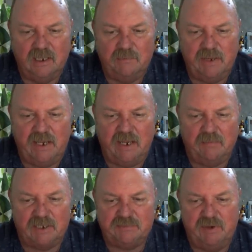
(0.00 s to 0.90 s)
meaning
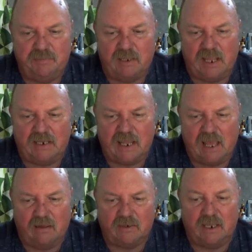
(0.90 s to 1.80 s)
it must be planned
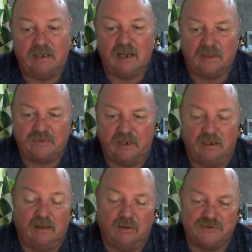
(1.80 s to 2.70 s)
out, and
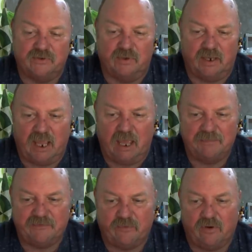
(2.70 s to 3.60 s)
nothing, also in
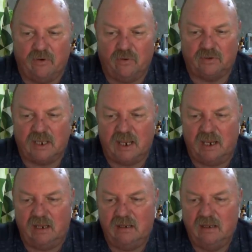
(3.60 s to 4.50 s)
caps, for a whole
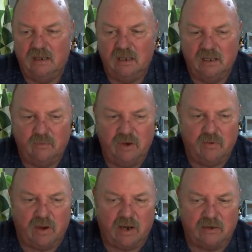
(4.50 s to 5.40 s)
day
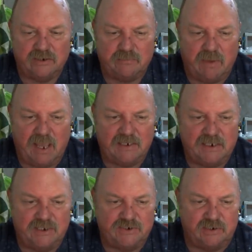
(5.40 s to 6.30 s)
requires my
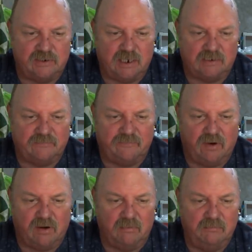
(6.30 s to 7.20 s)
attention at the
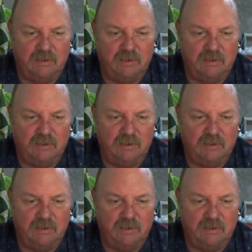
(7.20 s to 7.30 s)
farm.